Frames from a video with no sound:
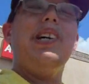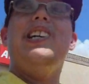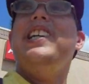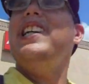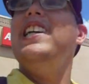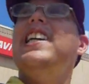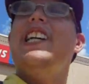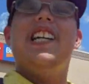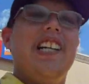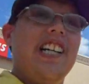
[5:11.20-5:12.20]
Buy.
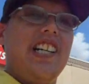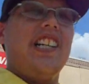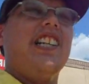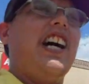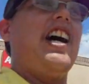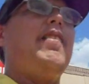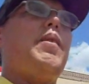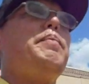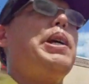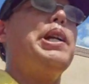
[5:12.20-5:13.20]
I
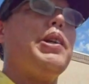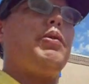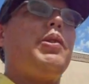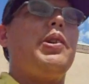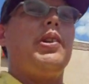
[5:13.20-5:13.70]
haven't been in